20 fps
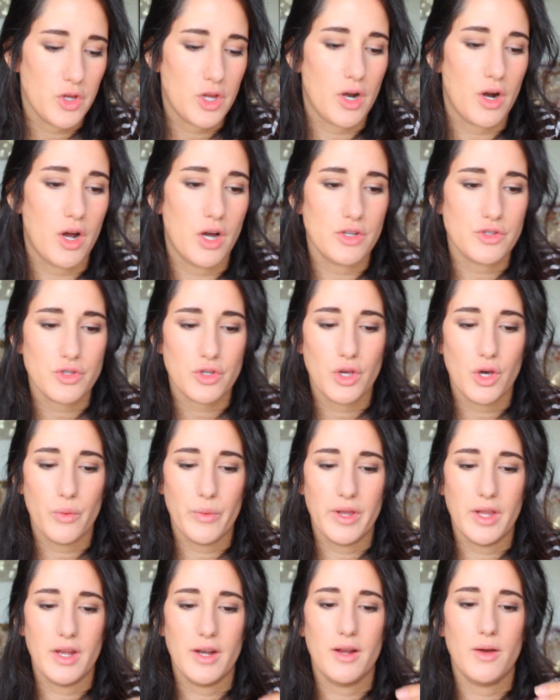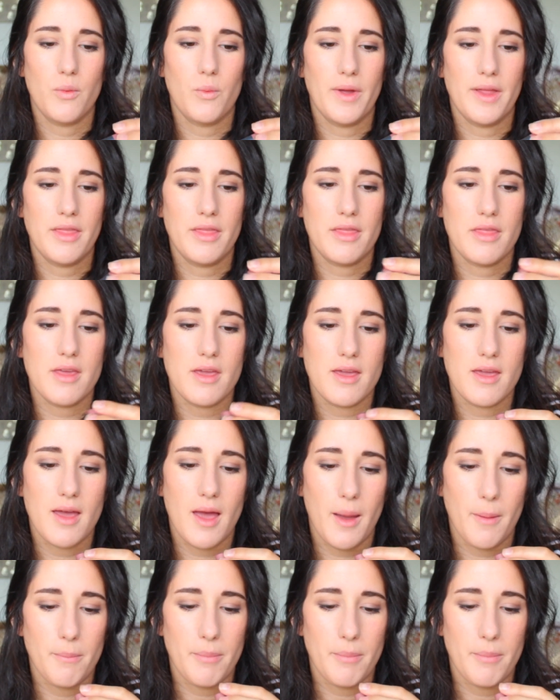you could also go in with the